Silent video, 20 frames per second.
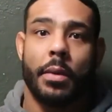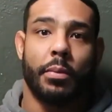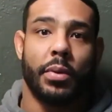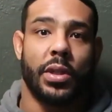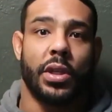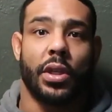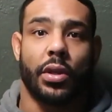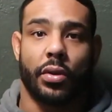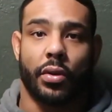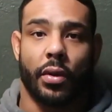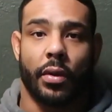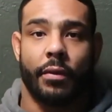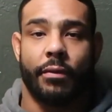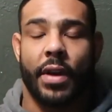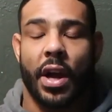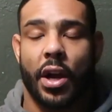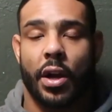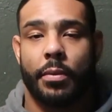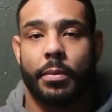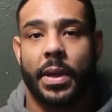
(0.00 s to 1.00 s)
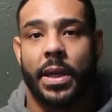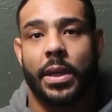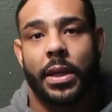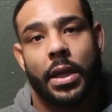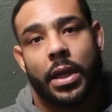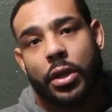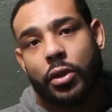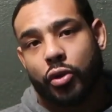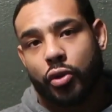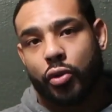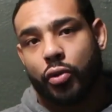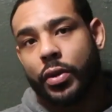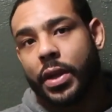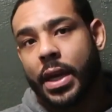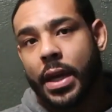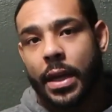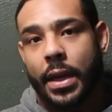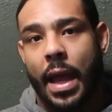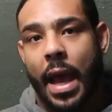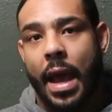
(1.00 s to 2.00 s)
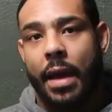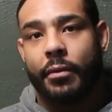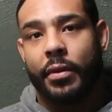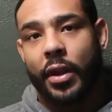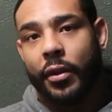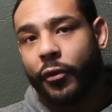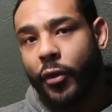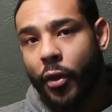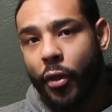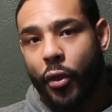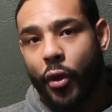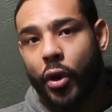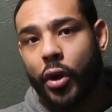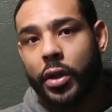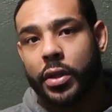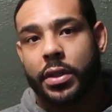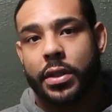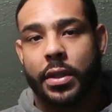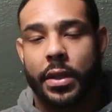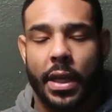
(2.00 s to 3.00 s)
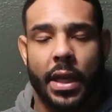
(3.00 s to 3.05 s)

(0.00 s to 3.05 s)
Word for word: particular environment to then have different thoughts,